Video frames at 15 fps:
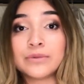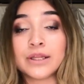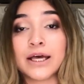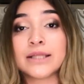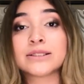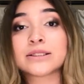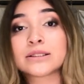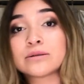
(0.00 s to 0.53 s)

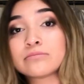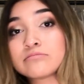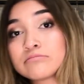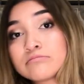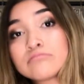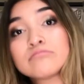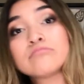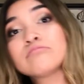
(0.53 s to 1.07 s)
let's
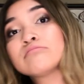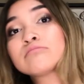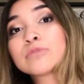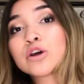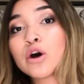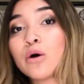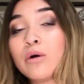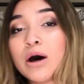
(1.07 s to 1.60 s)

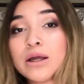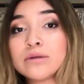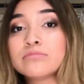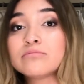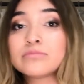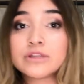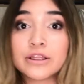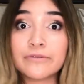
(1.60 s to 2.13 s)
go
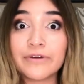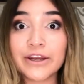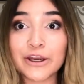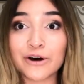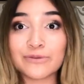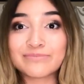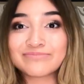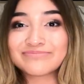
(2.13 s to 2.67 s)
on to the
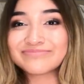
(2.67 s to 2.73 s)
video.